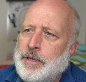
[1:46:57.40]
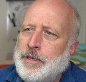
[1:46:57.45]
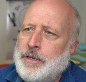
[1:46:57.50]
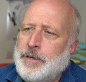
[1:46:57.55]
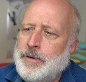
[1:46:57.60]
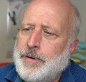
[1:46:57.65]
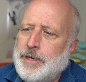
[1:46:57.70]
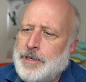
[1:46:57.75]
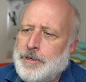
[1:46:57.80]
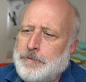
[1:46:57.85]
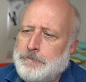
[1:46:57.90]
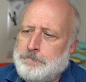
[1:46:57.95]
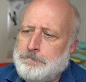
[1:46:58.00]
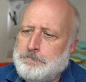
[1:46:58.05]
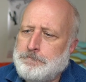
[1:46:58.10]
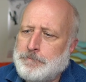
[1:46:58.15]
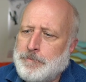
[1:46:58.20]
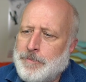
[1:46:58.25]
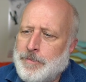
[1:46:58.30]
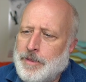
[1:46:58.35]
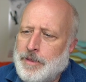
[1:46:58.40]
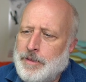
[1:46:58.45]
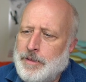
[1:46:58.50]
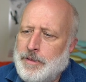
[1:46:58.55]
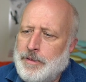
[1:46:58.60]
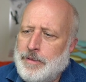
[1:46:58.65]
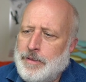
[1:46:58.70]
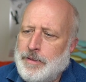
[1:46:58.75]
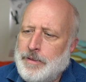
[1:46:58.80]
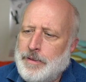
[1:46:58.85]
Well,
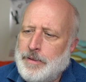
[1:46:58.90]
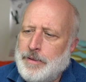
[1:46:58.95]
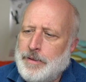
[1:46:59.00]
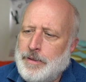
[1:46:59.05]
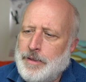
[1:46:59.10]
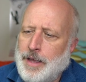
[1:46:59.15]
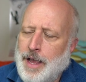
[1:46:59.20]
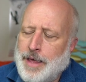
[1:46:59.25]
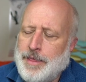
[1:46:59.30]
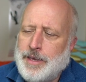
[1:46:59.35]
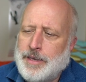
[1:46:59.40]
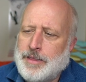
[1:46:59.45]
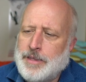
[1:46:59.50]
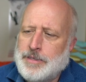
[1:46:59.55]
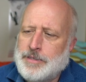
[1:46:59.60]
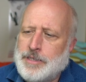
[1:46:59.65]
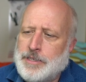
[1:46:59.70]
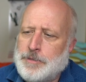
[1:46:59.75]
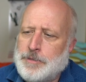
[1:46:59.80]
I think this is